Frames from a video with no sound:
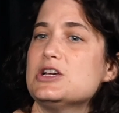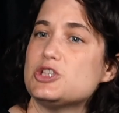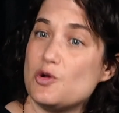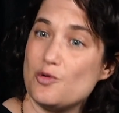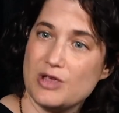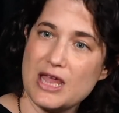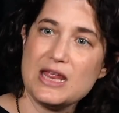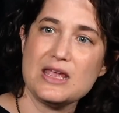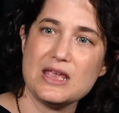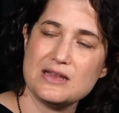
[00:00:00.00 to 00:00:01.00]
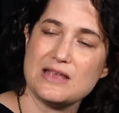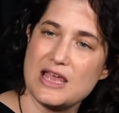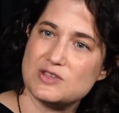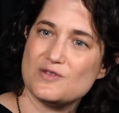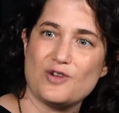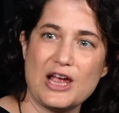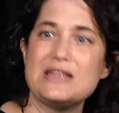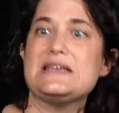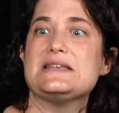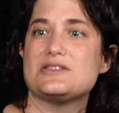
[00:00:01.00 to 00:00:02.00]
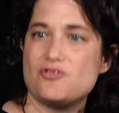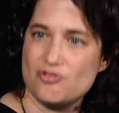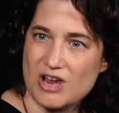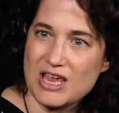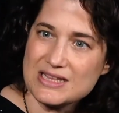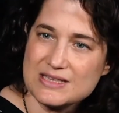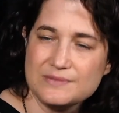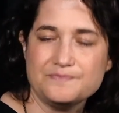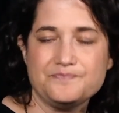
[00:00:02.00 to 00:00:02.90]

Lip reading: So getting it as of right is great.